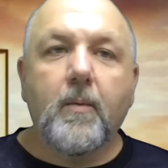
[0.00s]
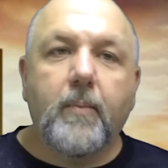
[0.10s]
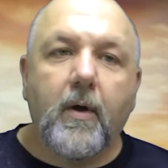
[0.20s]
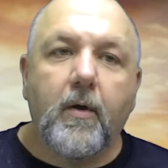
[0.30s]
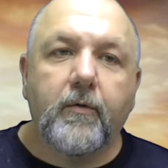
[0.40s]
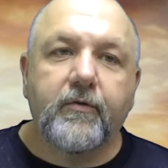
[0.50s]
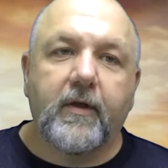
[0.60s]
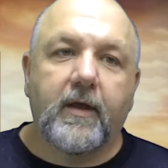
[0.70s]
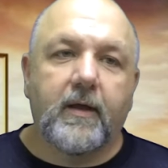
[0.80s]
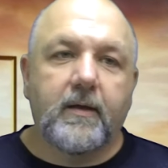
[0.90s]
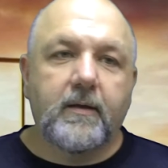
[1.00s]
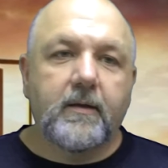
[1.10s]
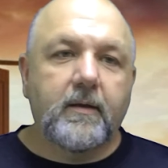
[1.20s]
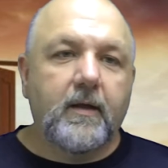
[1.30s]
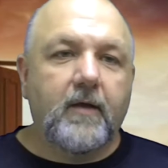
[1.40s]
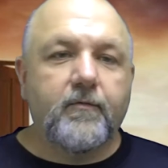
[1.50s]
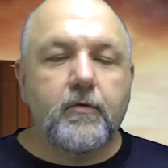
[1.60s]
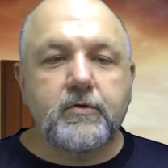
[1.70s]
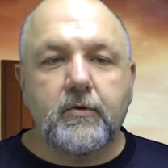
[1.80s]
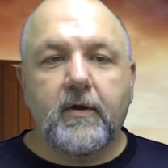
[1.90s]
Paul said in
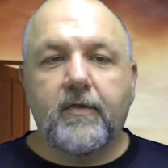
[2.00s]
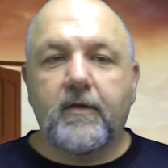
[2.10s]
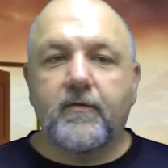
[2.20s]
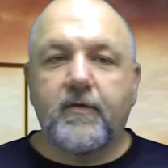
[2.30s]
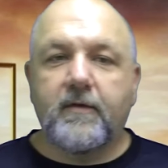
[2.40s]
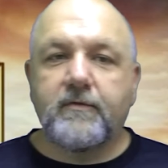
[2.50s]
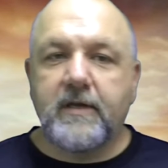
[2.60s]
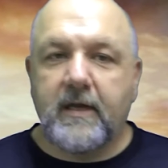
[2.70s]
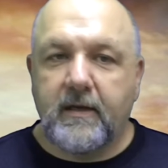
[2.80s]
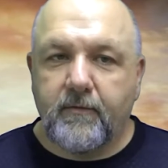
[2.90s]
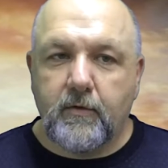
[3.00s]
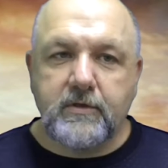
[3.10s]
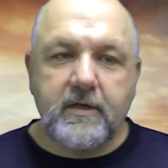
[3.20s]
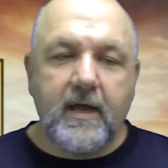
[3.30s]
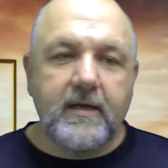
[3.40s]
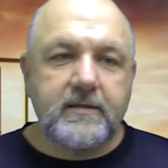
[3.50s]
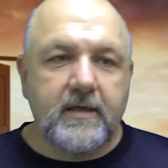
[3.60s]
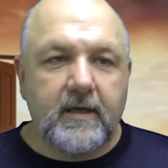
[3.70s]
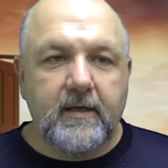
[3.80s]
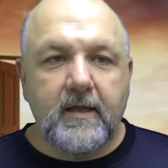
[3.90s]
1 Corinthians 15, verse
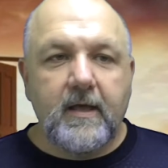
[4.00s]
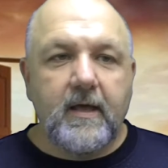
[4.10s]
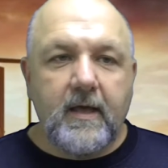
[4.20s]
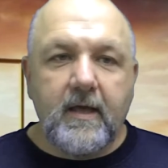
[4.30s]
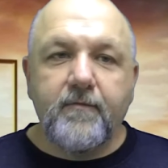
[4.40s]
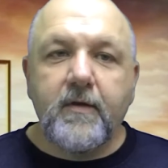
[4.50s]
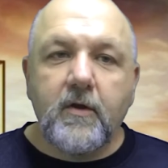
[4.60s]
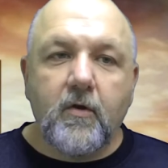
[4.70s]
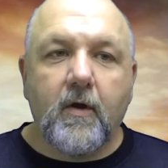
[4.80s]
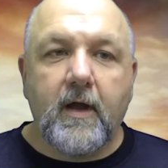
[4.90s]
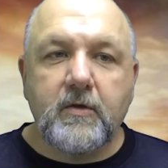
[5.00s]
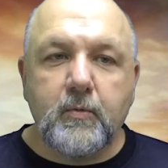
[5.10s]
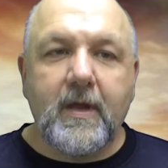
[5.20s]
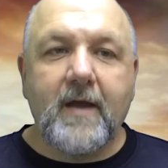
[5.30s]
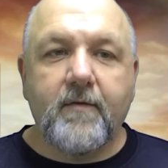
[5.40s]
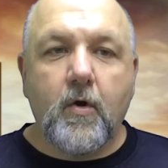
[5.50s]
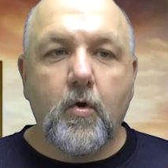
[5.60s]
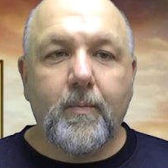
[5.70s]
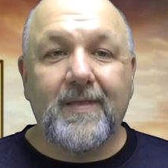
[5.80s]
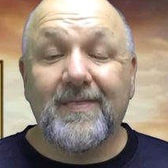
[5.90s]
19, "If in Christ we have
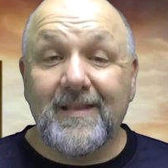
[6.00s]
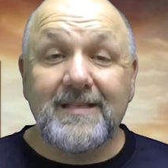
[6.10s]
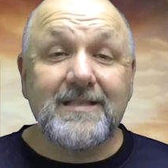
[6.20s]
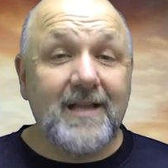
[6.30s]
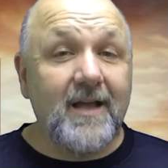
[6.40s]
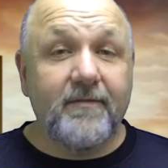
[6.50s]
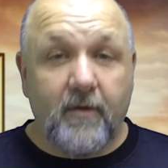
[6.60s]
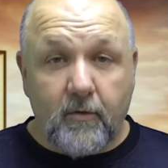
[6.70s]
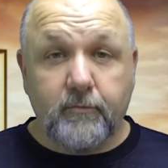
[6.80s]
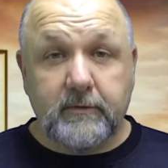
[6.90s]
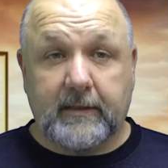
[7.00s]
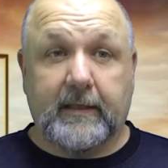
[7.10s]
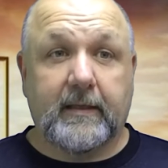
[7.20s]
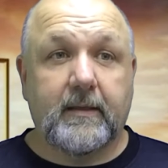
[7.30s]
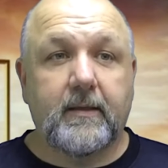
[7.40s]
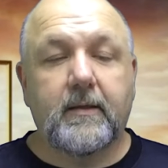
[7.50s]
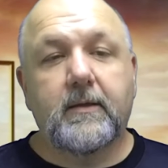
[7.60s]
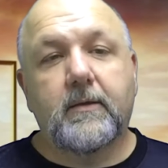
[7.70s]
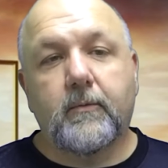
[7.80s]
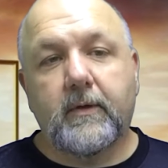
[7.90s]
hope in this life only,
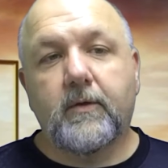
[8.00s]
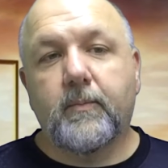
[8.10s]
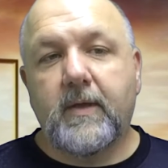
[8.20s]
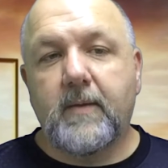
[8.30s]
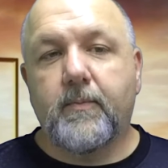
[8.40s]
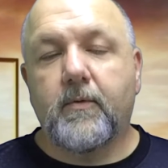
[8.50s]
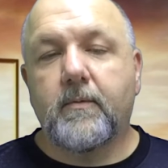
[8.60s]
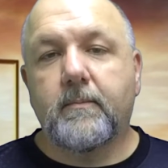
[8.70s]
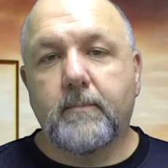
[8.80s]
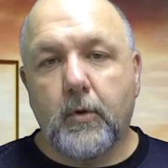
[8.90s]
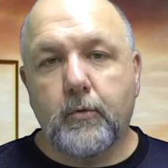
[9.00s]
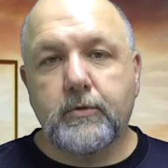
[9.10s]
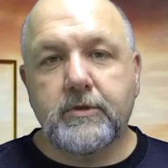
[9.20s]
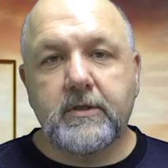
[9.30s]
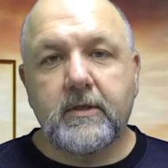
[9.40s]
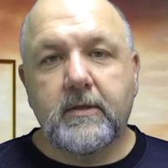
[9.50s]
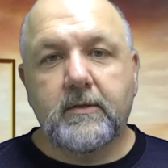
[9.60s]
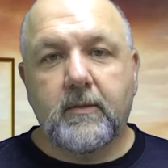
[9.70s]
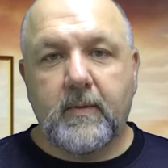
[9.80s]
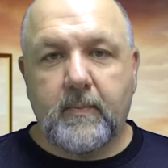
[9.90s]
we are people most
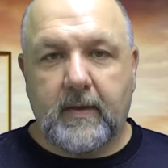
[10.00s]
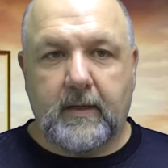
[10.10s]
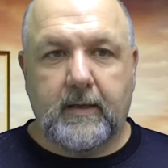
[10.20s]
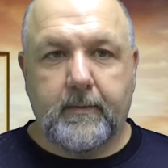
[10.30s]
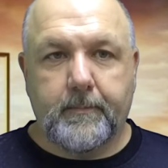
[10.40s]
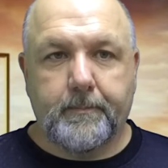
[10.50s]
to be pitied."